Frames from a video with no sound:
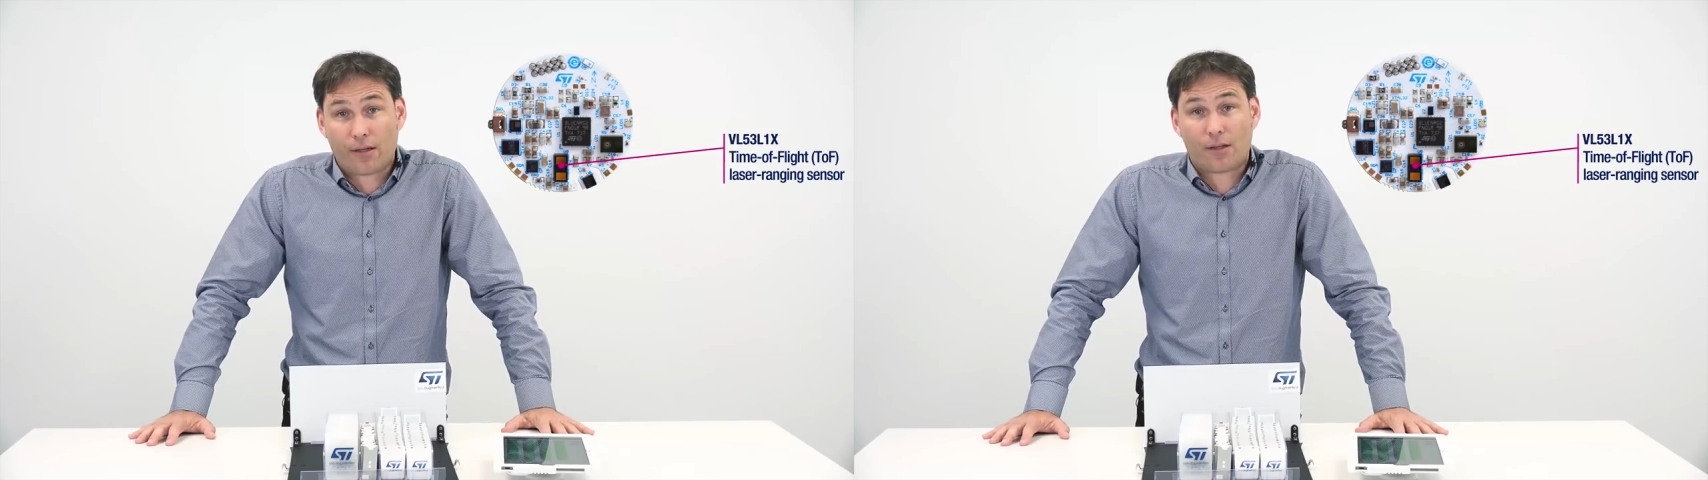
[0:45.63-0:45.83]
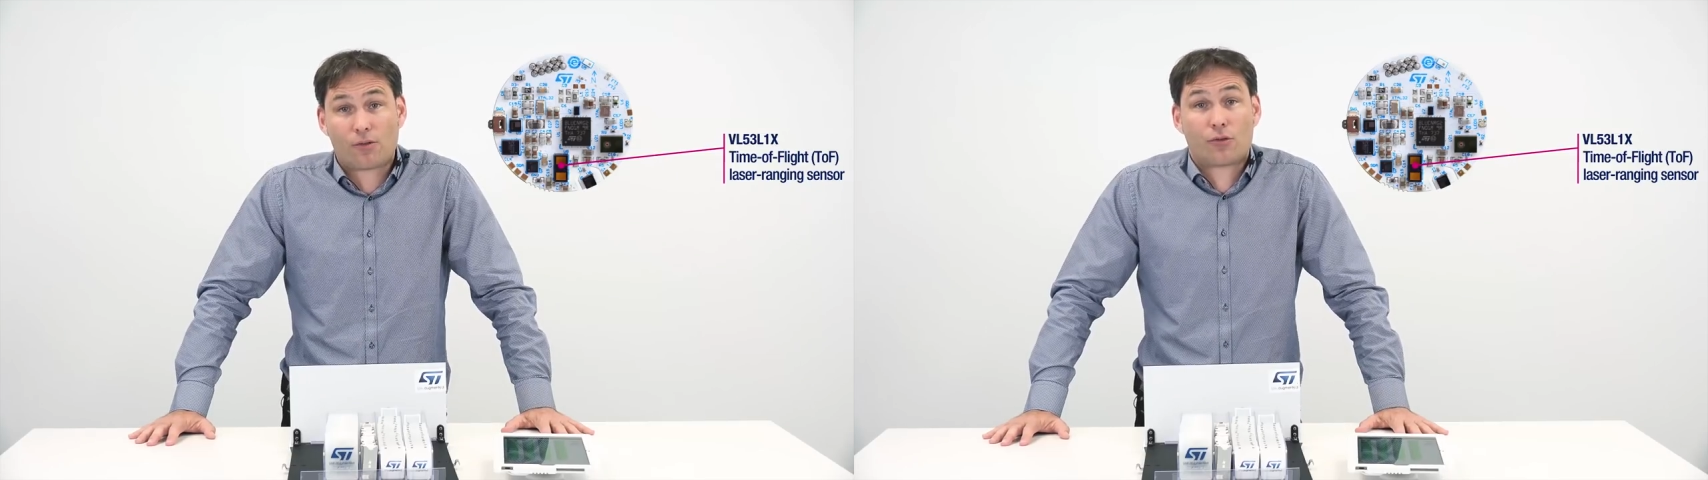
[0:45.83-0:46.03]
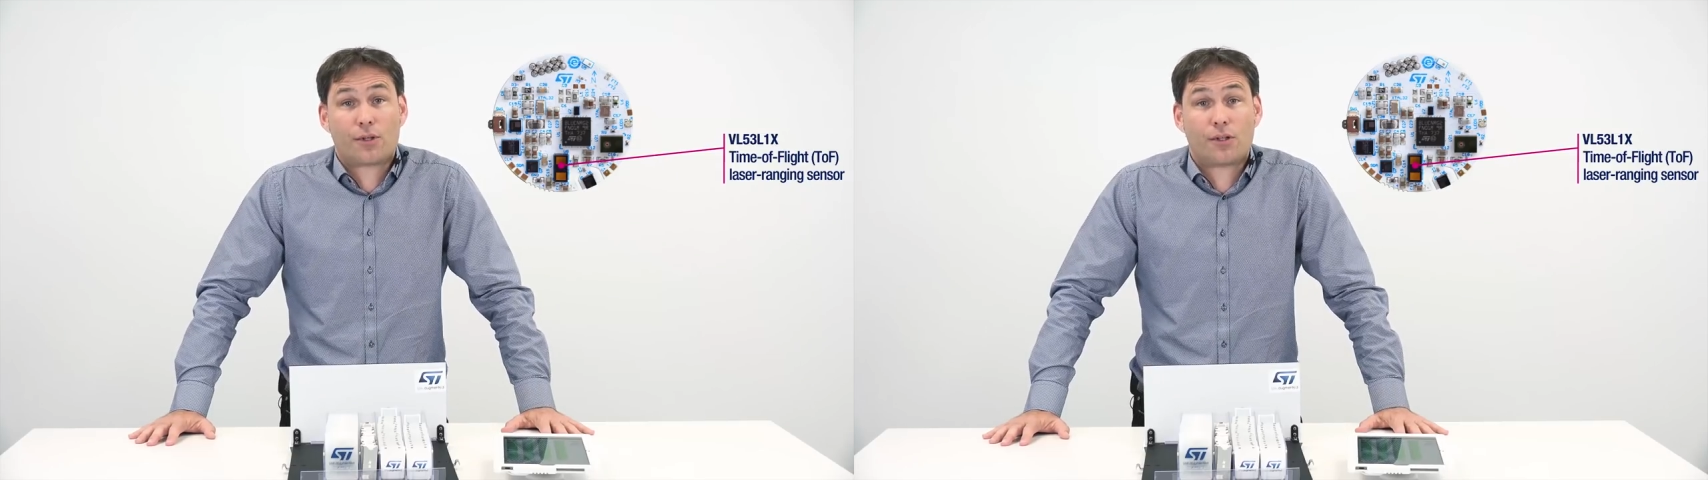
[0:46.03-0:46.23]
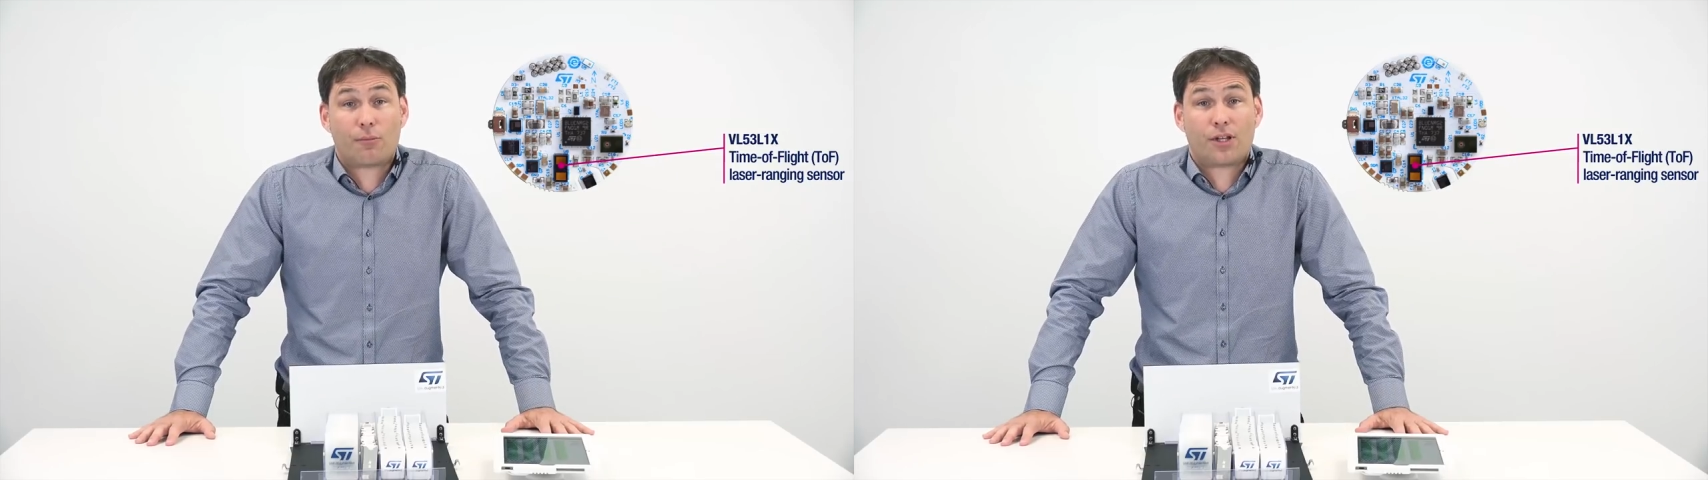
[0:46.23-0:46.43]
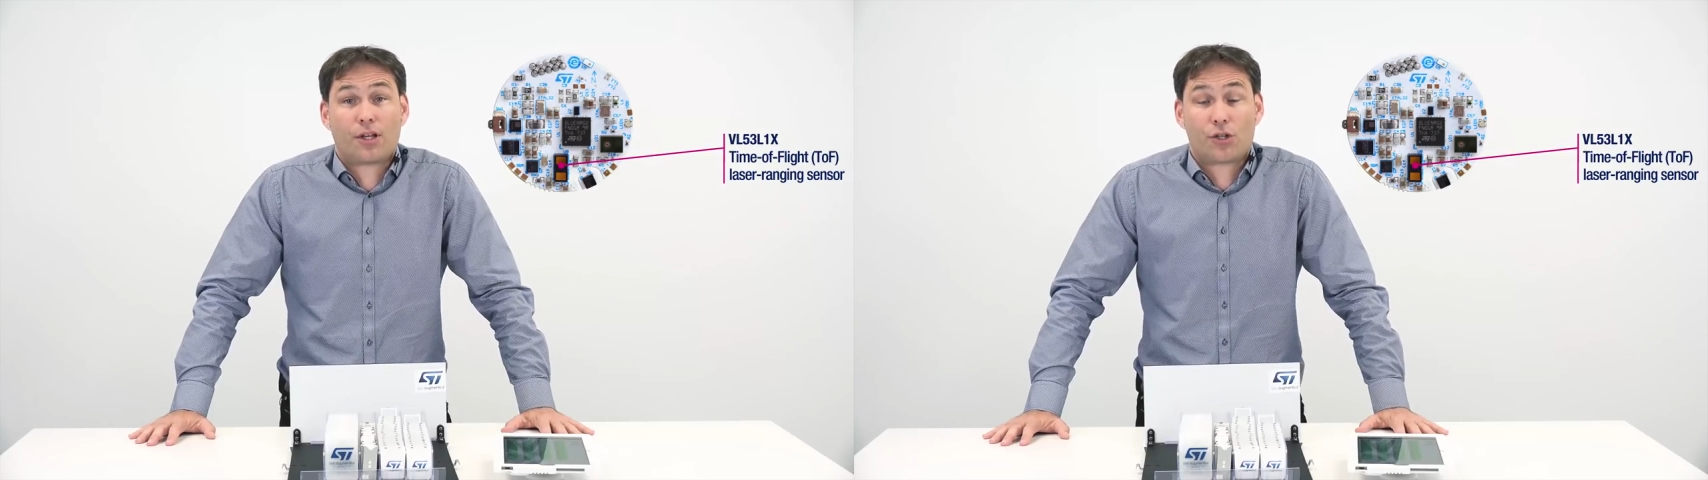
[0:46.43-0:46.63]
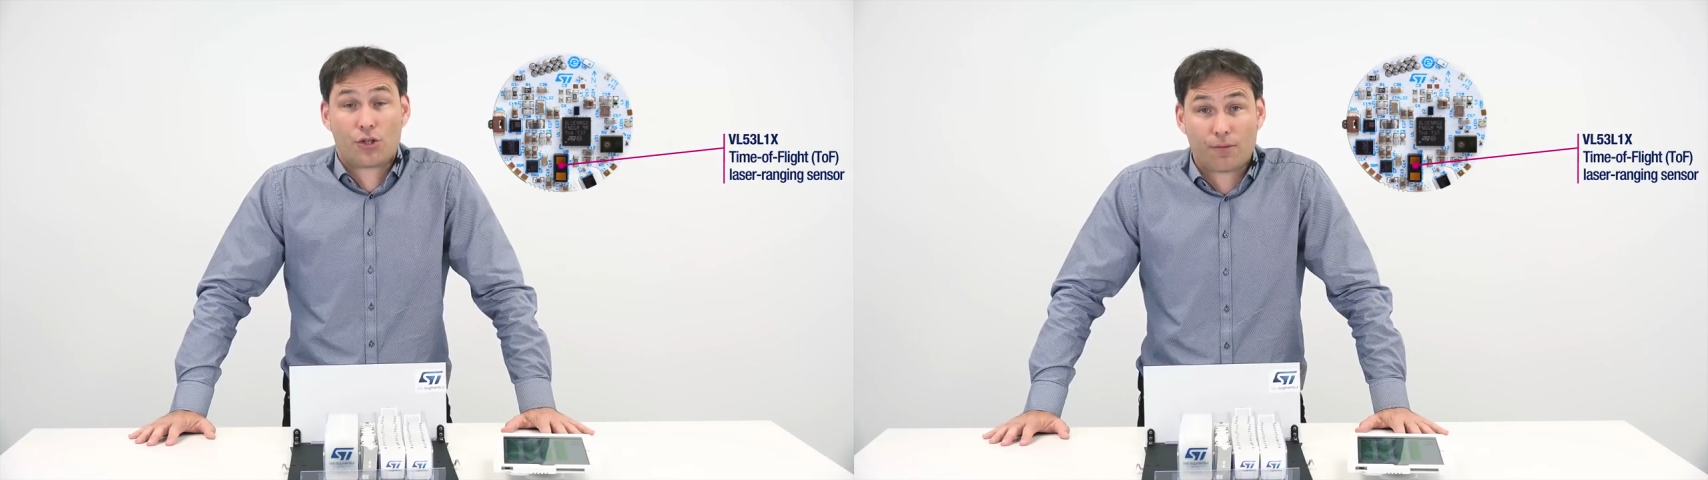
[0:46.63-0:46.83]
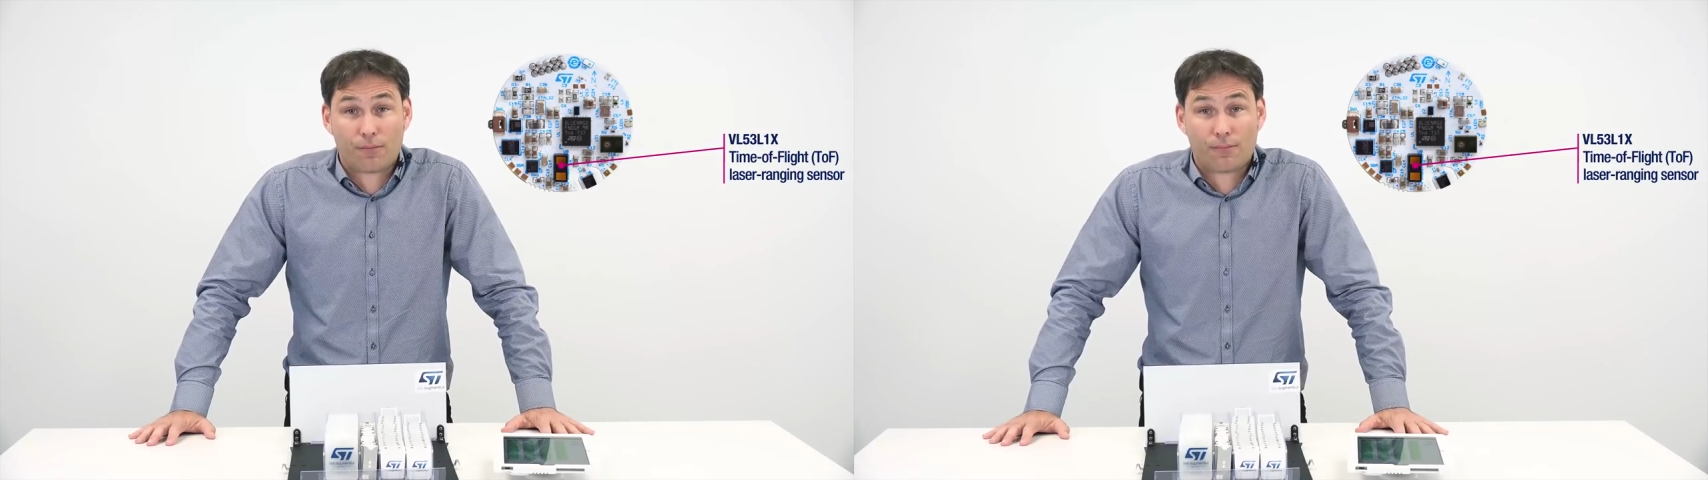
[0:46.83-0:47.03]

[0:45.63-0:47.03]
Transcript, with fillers: an Android application.